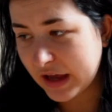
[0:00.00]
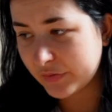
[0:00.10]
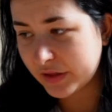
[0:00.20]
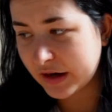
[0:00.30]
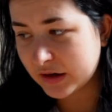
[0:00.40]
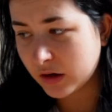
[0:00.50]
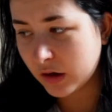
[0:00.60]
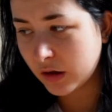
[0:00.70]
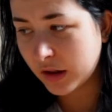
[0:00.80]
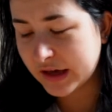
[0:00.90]
after that
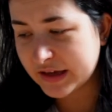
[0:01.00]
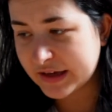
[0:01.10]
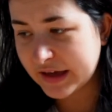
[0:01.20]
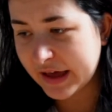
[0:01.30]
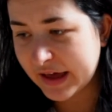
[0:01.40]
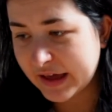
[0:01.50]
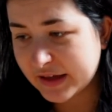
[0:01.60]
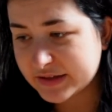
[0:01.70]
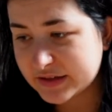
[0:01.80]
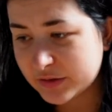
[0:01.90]
call, I
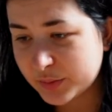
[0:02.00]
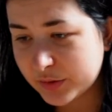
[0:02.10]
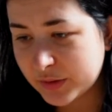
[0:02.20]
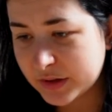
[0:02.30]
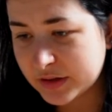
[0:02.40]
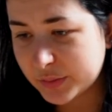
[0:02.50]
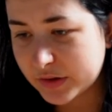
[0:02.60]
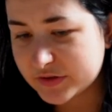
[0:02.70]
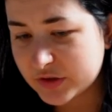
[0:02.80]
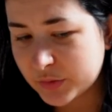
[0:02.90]
had an appointment
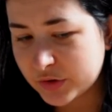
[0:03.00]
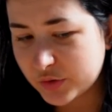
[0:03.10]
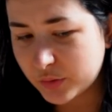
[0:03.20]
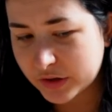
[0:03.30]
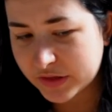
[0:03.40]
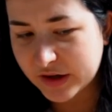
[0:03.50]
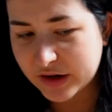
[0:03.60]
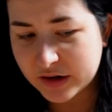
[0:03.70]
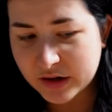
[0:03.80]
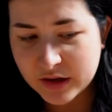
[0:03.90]
with someone who worked
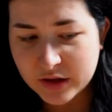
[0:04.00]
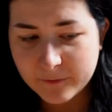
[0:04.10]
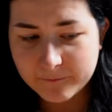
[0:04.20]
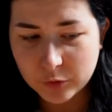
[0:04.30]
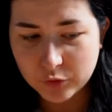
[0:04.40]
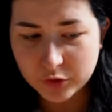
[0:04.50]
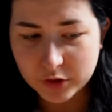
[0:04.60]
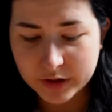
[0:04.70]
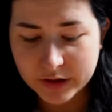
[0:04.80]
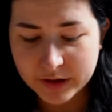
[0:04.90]
there
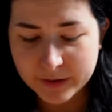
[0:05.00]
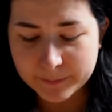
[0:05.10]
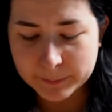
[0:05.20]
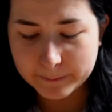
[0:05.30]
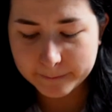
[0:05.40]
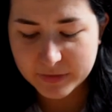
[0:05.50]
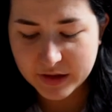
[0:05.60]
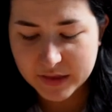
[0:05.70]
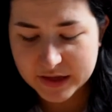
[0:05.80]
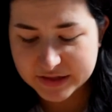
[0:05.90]
for
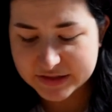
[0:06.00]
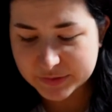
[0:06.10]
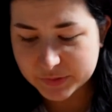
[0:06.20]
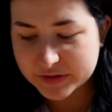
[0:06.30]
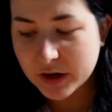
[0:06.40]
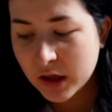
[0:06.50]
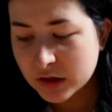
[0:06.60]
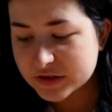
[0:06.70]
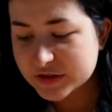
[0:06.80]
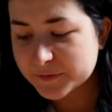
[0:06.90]
this, and we
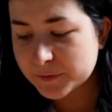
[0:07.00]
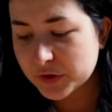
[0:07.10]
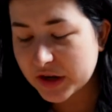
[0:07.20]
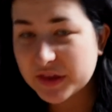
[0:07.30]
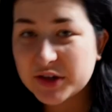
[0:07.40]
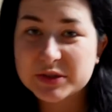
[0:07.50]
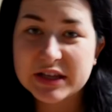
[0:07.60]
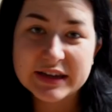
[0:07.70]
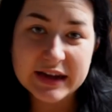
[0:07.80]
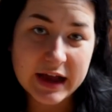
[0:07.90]
talked for, I think it was
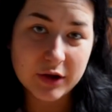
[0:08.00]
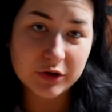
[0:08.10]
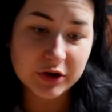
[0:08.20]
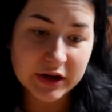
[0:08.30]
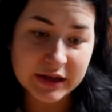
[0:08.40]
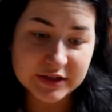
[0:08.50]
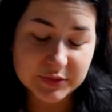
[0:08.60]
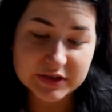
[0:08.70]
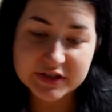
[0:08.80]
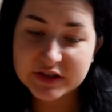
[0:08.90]
like an hour, and
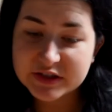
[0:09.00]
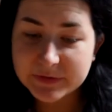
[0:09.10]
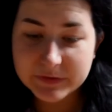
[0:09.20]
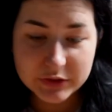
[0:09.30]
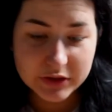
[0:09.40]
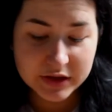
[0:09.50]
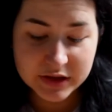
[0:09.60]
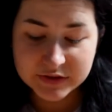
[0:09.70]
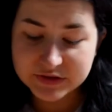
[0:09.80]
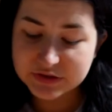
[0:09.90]
we discussed a few
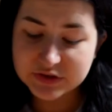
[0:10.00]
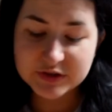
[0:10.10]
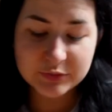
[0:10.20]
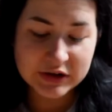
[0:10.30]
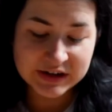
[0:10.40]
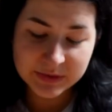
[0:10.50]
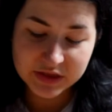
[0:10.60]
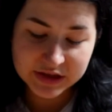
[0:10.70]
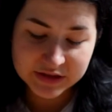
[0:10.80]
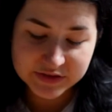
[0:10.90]
things, just some random
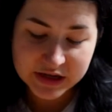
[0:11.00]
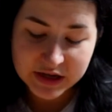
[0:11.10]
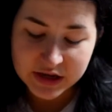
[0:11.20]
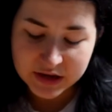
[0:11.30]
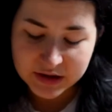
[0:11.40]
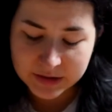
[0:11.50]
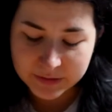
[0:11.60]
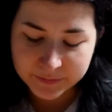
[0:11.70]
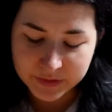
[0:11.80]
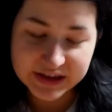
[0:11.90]
things.
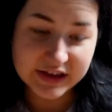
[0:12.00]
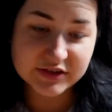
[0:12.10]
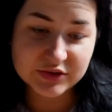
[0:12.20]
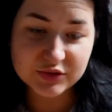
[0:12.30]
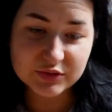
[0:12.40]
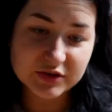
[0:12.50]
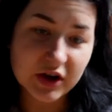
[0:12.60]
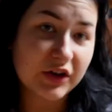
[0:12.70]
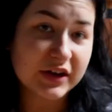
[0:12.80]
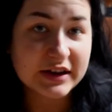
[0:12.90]
I had to
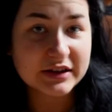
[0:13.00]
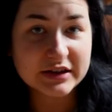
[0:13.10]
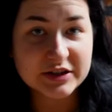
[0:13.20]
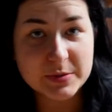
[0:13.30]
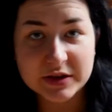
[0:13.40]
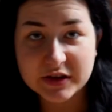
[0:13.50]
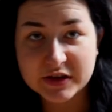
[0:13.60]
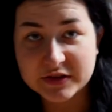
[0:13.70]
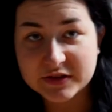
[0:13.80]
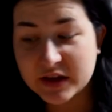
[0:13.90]
talk in English
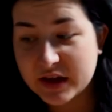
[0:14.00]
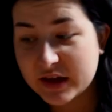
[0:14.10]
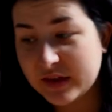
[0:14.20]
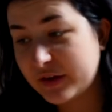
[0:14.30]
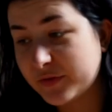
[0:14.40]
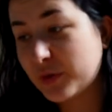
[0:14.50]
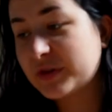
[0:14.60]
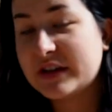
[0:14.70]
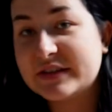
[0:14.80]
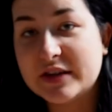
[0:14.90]
because they of
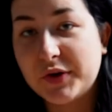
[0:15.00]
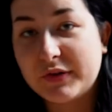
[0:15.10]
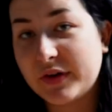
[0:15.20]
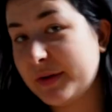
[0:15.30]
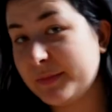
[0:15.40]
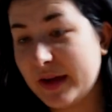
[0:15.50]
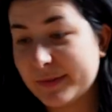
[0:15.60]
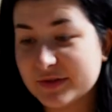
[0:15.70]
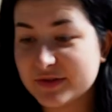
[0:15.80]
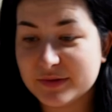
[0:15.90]
course had to know if I'm
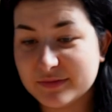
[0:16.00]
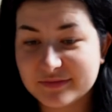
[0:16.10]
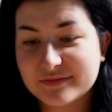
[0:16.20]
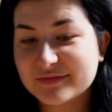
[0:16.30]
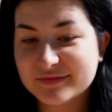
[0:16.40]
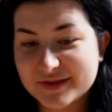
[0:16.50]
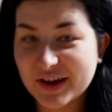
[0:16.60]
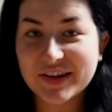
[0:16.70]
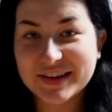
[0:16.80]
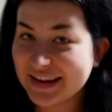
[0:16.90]
able to
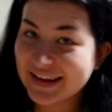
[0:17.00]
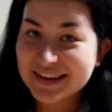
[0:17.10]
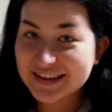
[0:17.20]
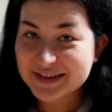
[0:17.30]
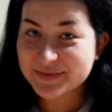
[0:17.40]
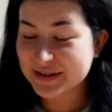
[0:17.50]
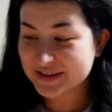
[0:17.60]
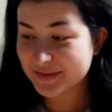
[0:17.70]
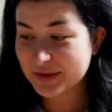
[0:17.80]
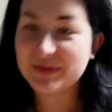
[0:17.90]
talk in English,
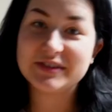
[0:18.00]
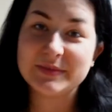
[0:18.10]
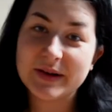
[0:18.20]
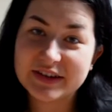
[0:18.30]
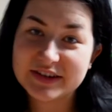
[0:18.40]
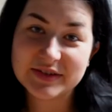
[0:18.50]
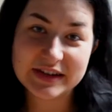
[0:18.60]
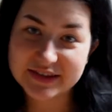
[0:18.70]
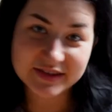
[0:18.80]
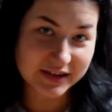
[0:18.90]
because I'm going to America, so I
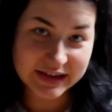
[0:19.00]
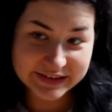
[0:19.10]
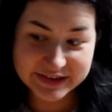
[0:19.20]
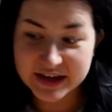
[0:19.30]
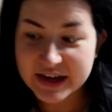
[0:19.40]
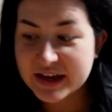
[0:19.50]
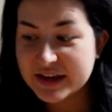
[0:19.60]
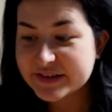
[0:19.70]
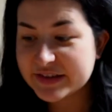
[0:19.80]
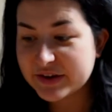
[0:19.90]
need to talk English.
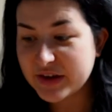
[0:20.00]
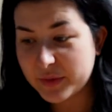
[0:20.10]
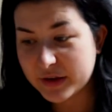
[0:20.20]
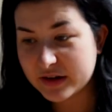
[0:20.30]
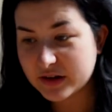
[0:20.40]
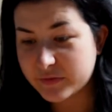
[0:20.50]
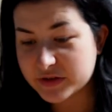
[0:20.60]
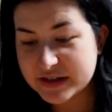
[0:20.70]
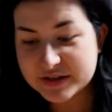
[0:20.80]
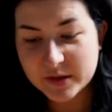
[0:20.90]
So yeah, we had a
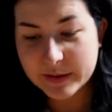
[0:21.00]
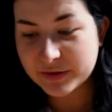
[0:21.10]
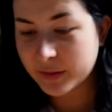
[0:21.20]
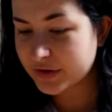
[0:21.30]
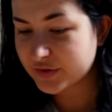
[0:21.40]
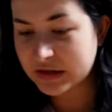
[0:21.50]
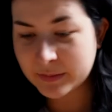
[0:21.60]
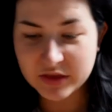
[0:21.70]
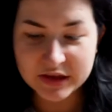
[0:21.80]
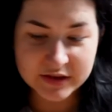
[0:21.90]
conversation about the most random
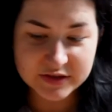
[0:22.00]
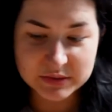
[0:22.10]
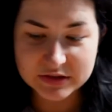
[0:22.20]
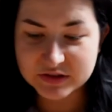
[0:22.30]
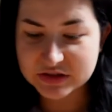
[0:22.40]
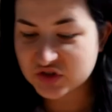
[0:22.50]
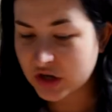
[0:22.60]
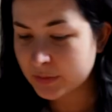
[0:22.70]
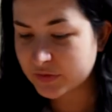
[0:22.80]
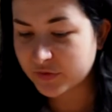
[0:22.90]
things. We just
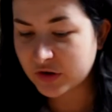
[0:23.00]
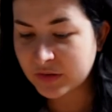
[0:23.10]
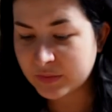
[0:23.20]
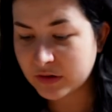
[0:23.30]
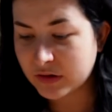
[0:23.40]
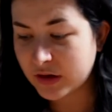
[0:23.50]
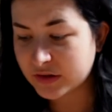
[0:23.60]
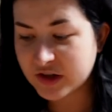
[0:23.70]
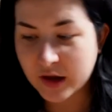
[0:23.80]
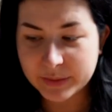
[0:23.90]
jumped from
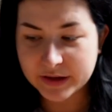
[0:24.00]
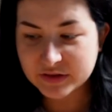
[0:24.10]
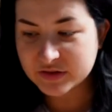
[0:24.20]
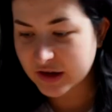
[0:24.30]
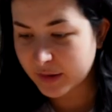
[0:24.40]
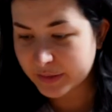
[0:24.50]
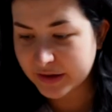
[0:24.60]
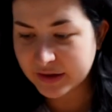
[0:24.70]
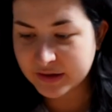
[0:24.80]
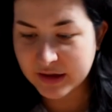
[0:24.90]
topic to
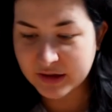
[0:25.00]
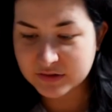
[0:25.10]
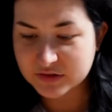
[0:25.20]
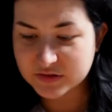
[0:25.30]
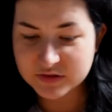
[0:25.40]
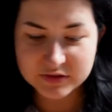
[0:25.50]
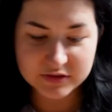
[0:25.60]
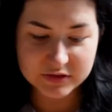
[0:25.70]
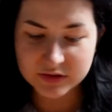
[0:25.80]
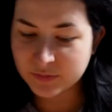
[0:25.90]
topic and just
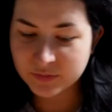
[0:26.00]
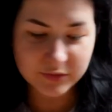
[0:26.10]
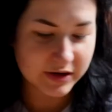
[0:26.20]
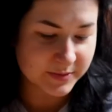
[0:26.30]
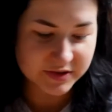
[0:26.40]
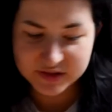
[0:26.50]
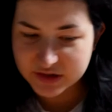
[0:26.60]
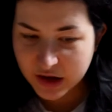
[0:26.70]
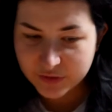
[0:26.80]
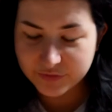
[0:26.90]
some random
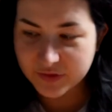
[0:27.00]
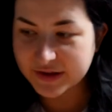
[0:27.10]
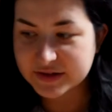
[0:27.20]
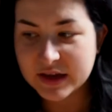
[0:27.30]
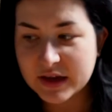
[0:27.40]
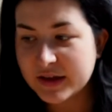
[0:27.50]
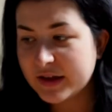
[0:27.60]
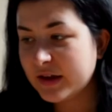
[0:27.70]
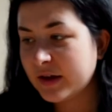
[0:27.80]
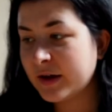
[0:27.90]
stuff, and
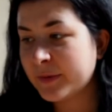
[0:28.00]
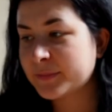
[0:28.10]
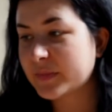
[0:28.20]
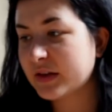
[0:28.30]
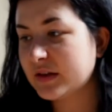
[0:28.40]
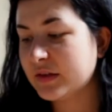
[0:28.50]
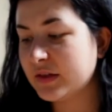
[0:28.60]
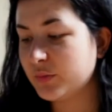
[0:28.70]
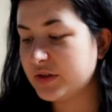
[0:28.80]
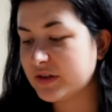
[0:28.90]

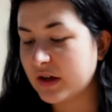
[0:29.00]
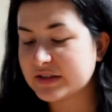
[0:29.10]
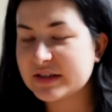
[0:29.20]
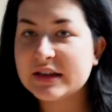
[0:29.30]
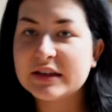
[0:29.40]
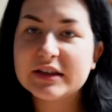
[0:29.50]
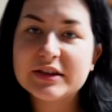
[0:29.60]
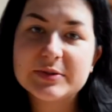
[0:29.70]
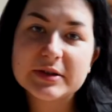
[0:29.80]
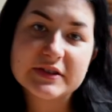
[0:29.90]
we talked in
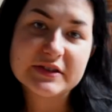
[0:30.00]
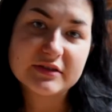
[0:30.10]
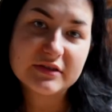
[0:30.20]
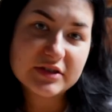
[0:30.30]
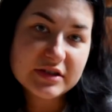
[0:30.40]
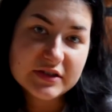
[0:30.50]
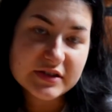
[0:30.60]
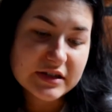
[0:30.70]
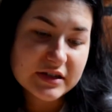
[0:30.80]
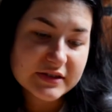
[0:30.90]
English because she
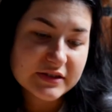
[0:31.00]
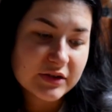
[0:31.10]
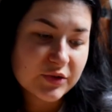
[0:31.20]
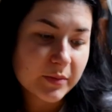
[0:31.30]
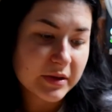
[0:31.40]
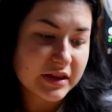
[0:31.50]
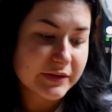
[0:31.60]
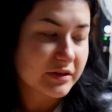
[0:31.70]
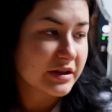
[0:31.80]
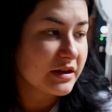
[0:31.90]
just needed to know what my
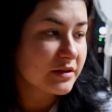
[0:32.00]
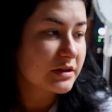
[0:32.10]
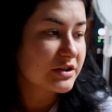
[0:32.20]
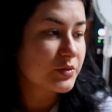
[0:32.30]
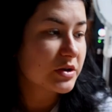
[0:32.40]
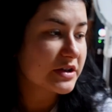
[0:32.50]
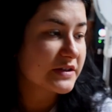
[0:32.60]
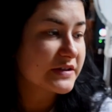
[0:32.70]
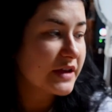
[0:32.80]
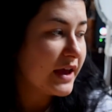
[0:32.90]
level in English
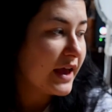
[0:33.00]
was.